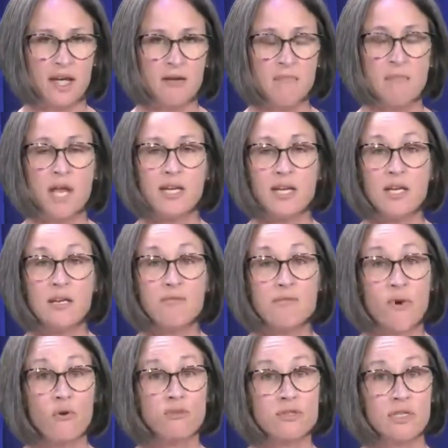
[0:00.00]
and many
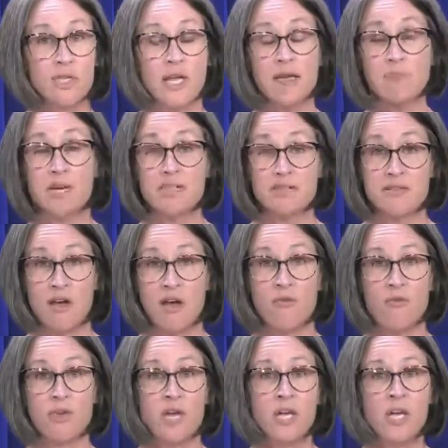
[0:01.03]
folks like myself